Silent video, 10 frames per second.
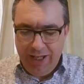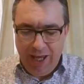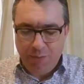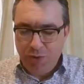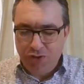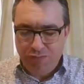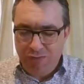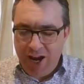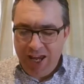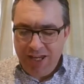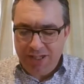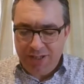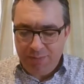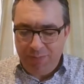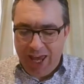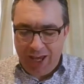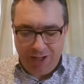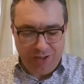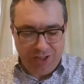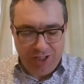and was raised
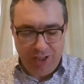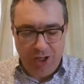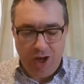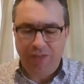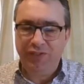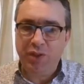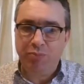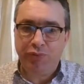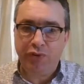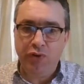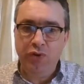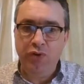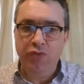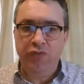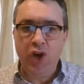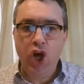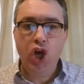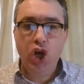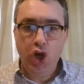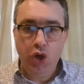back to life to prove
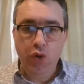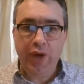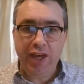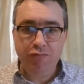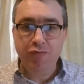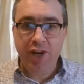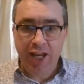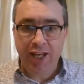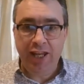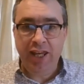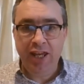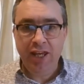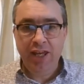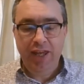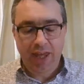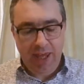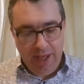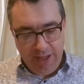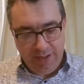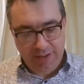who he really
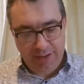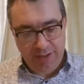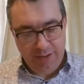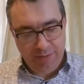is.